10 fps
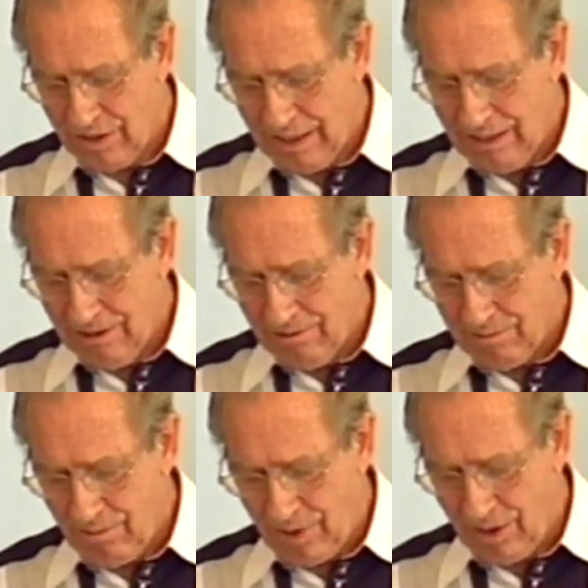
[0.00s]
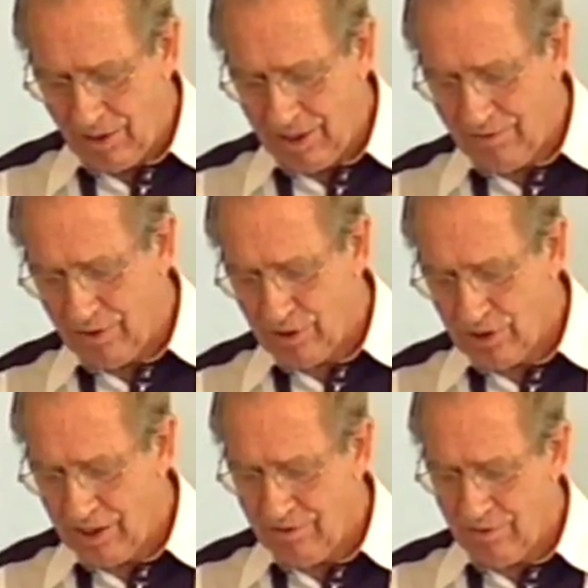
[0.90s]
All right, verse 7 For
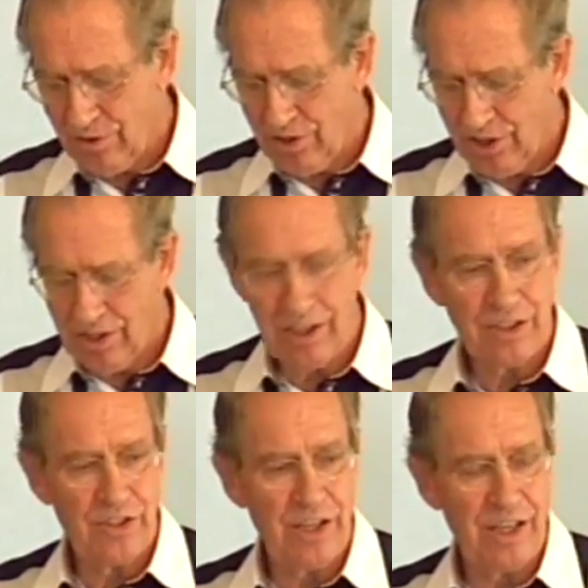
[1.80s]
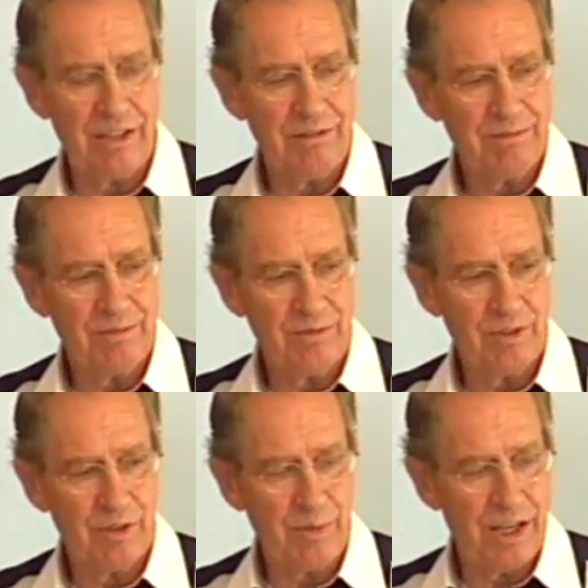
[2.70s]
he that is dead the man
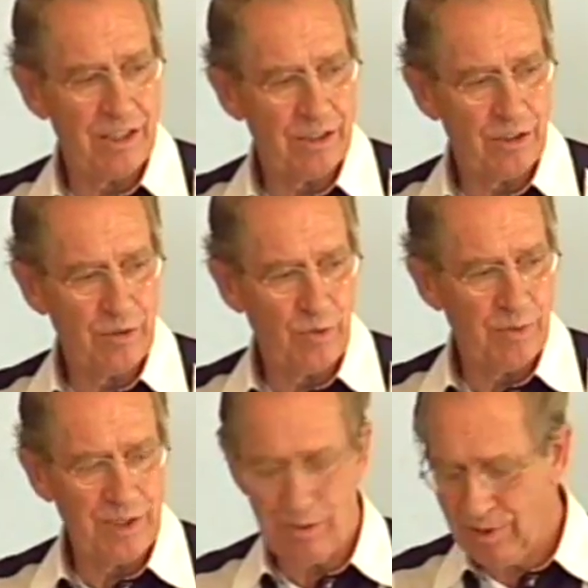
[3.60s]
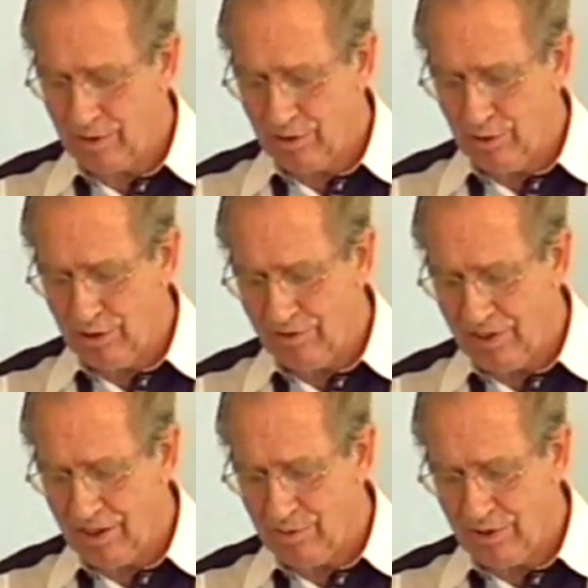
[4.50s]
that's the woman's been crucified with
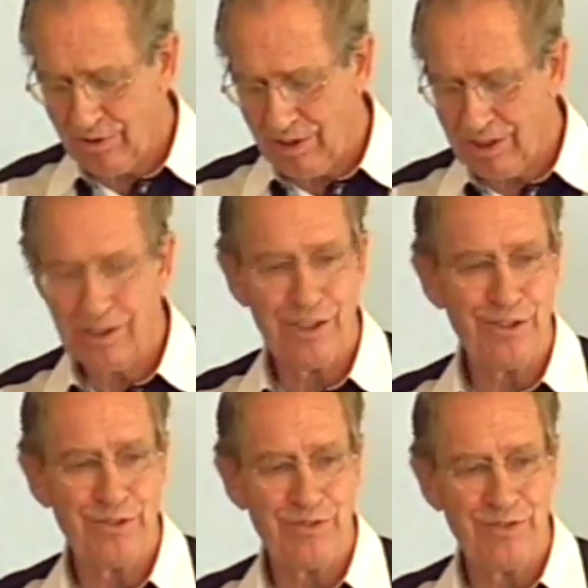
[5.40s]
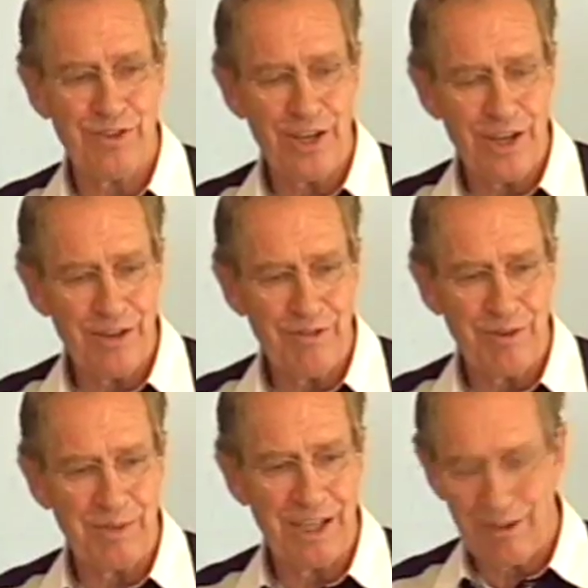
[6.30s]
Christ is freed from that old
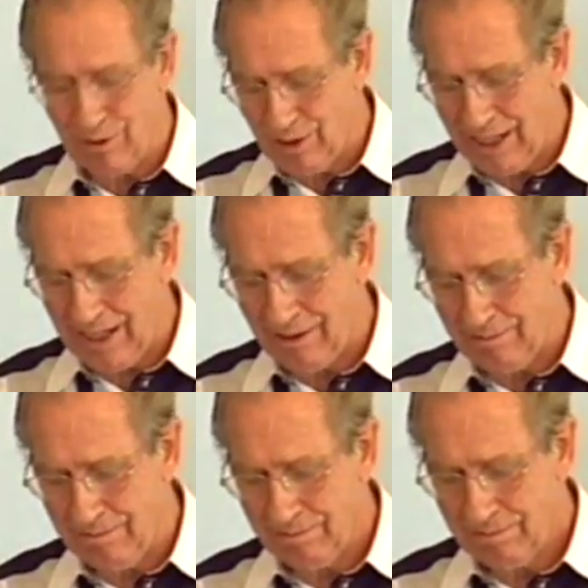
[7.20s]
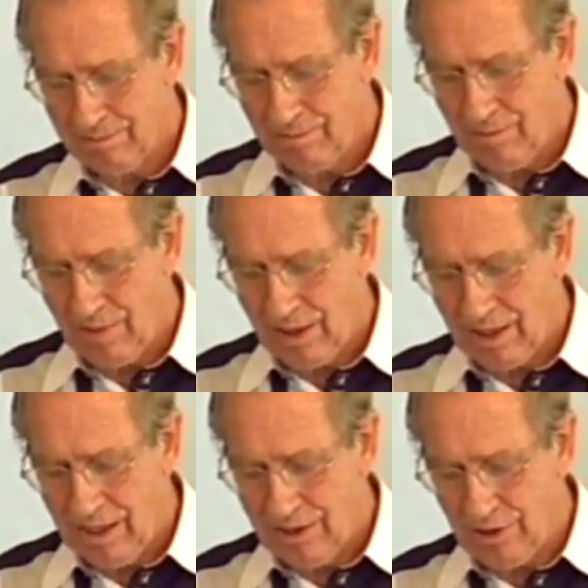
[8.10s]
Adam. So
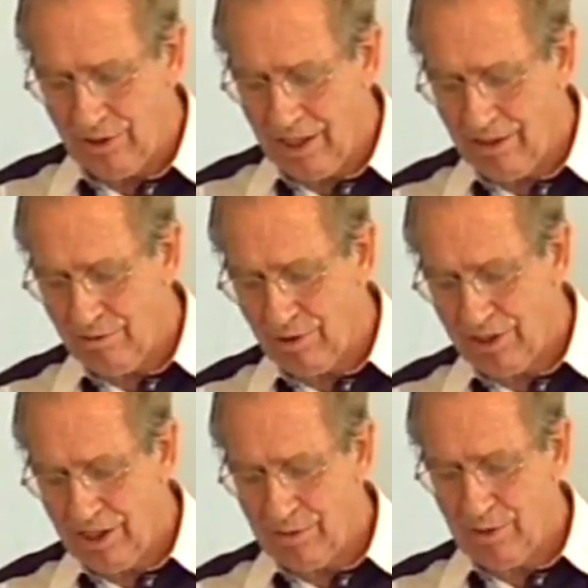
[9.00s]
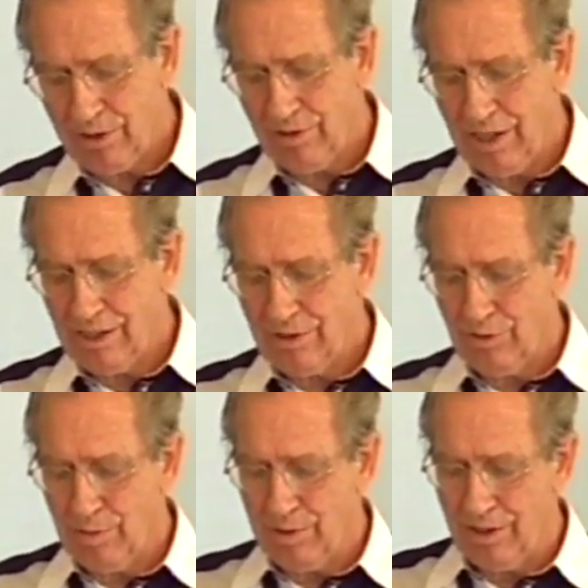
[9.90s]
now, if we're dead with Christ, we believe
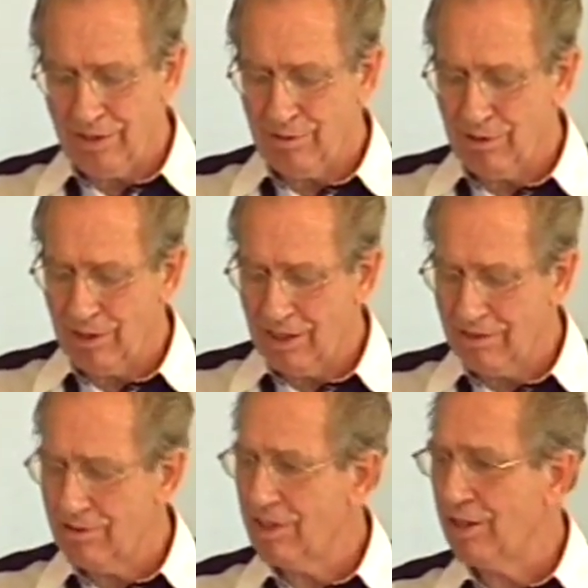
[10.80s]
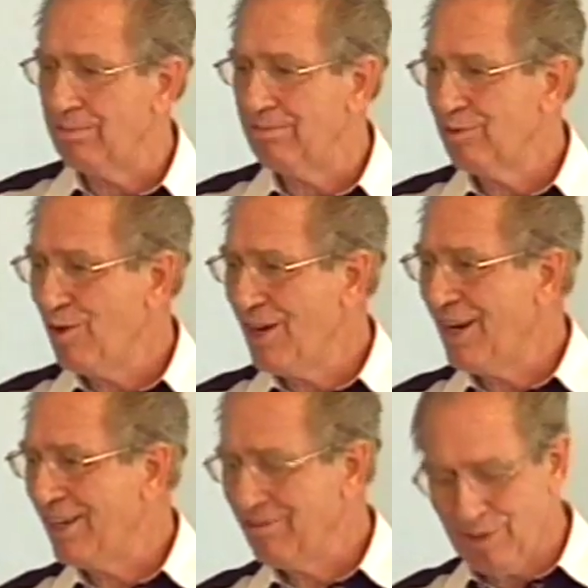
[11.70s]
we will live with him. Why?
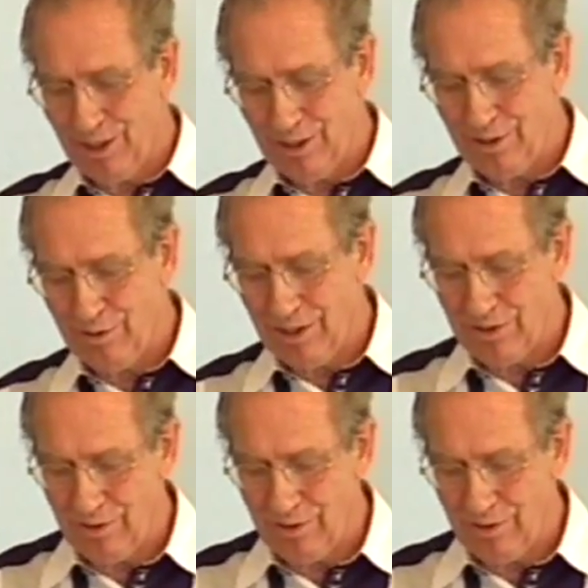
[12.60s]
Because of resurrection.